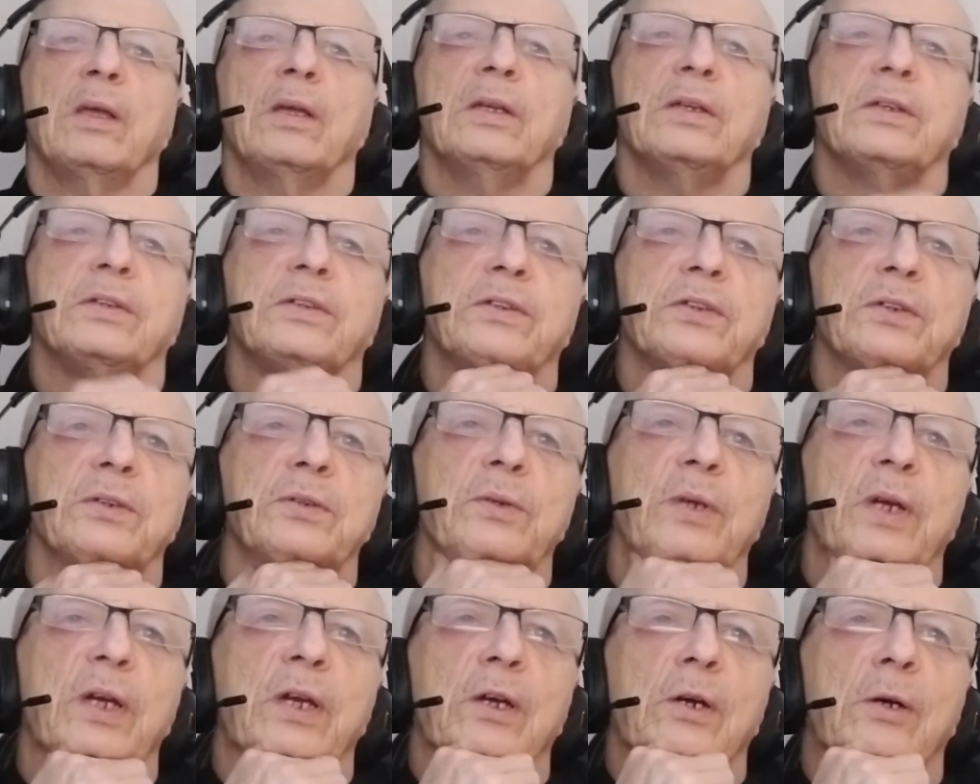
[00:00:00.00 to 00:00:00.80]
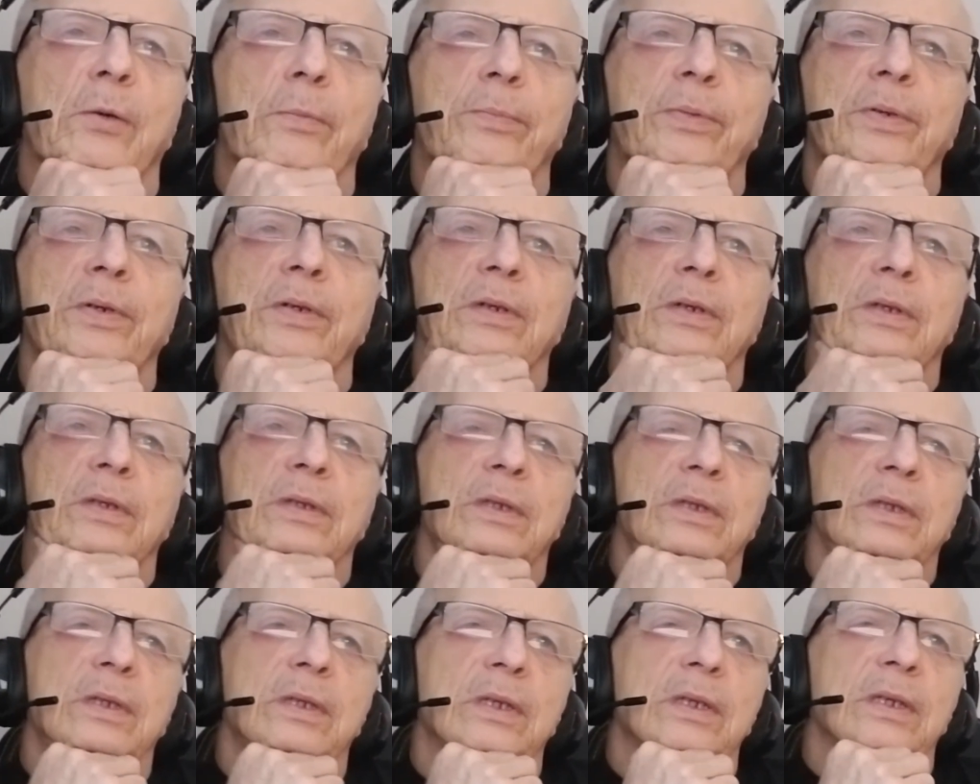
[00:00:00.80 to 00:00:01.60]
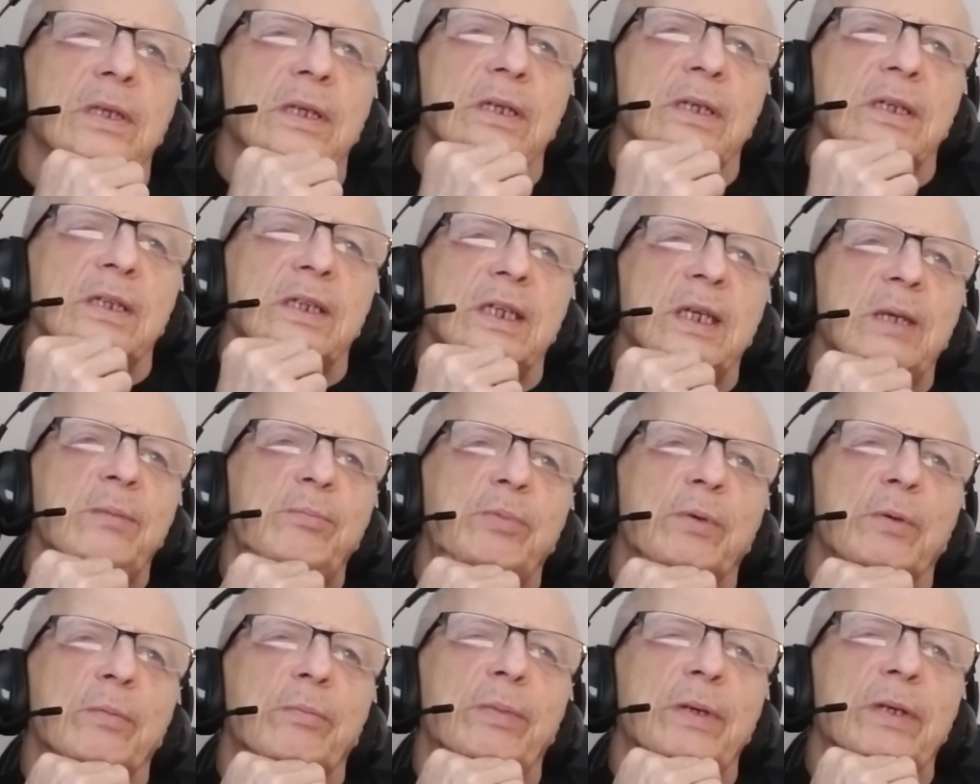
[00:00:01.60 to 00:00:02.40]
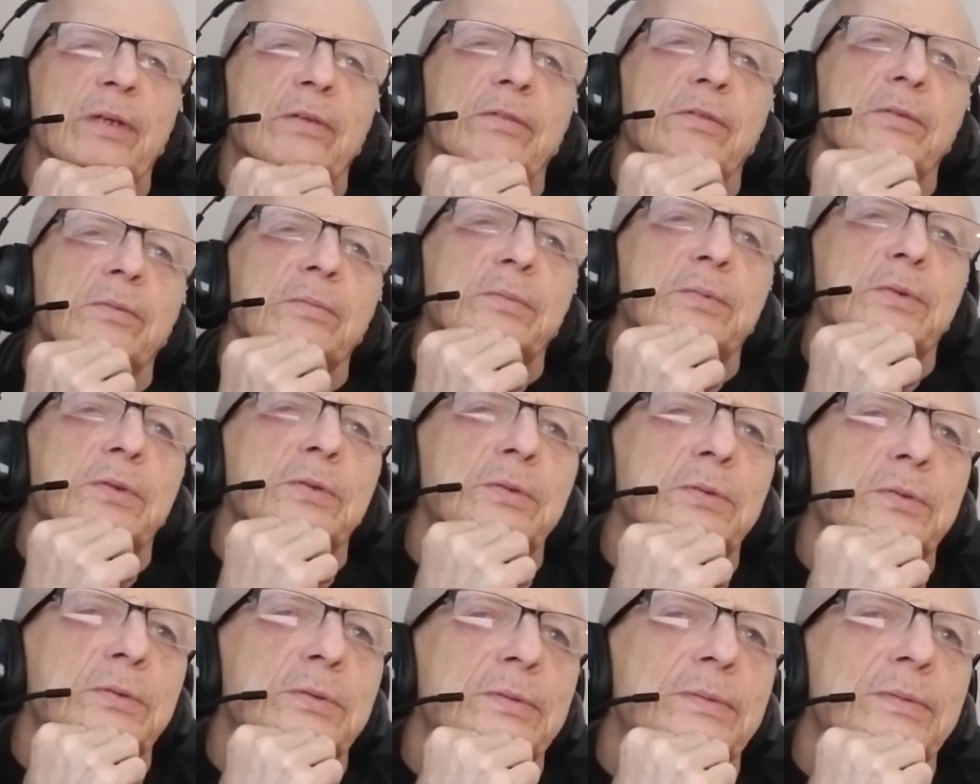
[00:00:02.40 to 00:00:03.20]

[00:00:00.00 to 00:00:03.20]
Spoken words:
To help keep your bedroom cool.